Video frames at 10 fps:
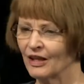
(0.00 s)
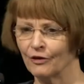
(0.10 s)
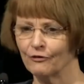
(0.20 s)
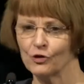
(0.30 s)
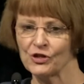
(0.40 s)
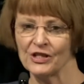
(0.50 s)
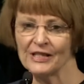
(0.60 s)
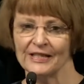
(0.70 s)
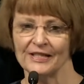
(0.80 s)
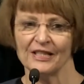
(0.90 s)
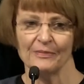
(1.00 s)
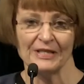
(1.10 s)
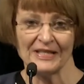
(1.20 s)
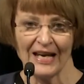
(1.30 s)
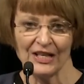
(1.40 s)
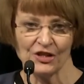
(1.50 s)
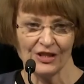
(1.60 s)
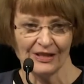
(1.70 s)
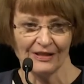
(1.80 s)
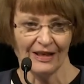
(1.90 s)
Unfortunately, Tim is
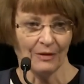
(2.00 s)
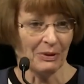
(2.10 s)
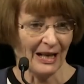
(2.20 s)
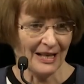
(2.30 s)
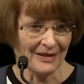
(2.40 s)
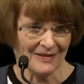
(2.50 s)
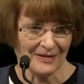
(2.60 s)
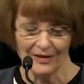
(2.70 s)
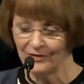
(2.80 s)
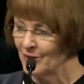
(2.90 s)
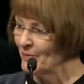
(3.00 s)
catching a plane this evening,